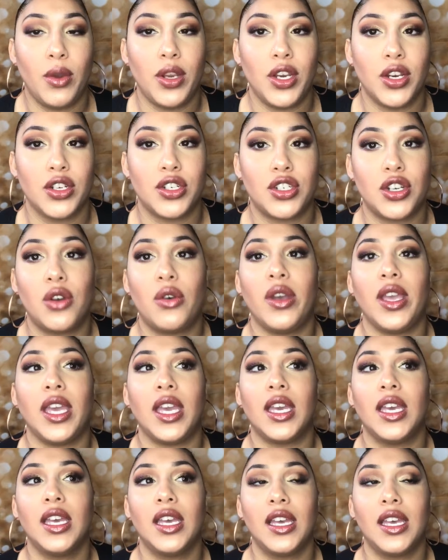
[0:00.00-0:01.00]
when you're
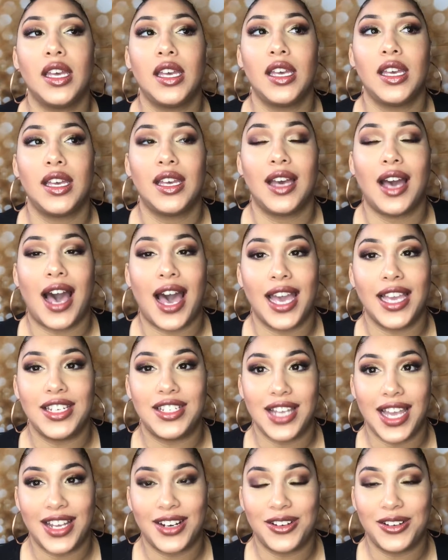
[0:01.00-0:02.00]
showing
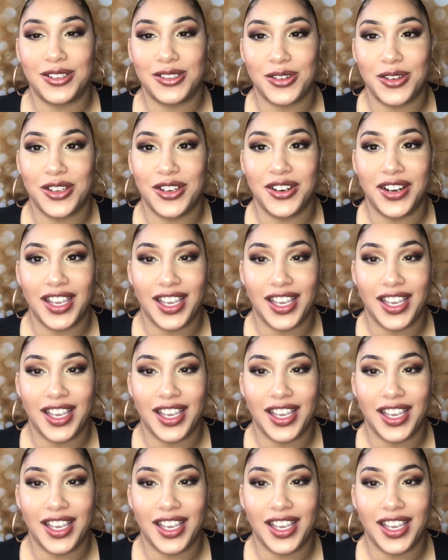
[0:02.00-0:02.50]
eyeshadows on your